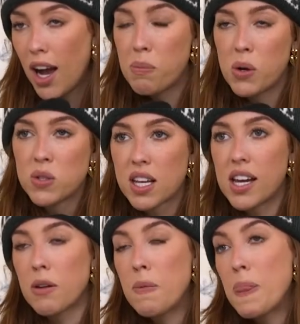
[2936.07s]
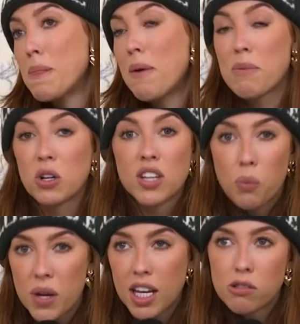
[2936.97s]
I'll post like my birthday
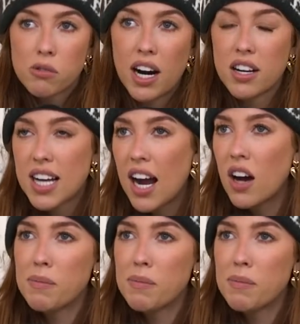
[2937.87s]
weekend when we're out of town.